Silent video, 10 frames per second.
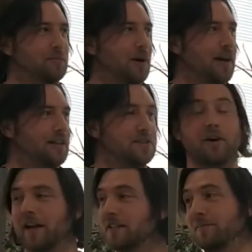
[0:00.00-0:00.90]
way. It's
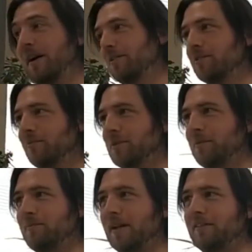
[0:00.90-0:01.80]
not XML, so it must
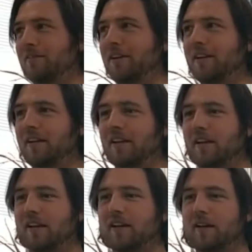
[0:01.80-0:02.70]
be better,
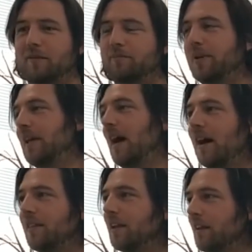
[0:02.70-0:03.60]
right? But yeah,
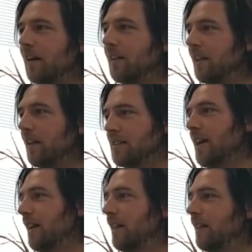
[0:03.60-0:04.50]
I think
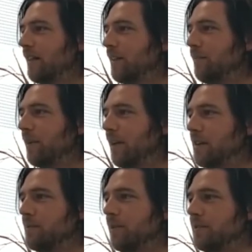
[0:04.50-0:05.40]
exactly that debugging
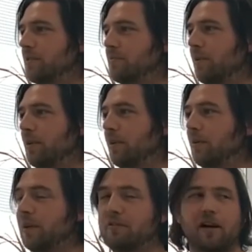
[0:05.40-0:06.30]
experience is probably not
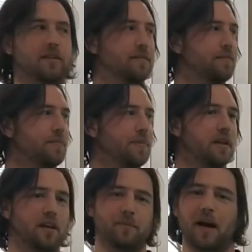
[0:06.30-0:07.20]
going to be great. The
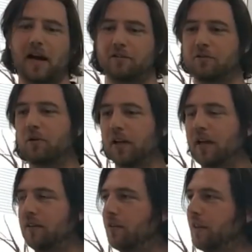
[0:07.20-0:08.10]
other thing about hand rolling
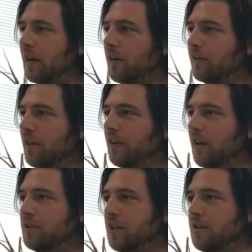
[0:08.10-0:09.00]
it and doing that content
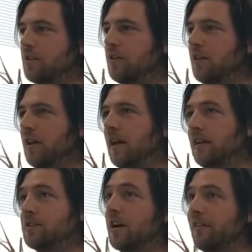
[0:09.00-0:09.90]
negotiation,
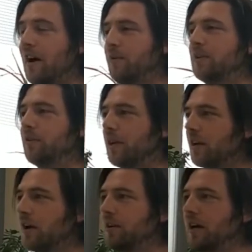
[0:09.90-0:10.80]
and it's kind of how we do it
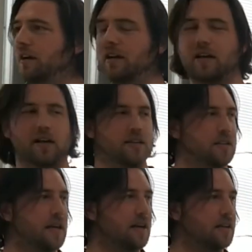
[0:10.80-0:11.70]
at Codat, is
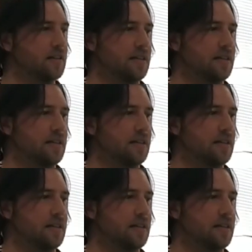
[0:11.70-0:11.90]
that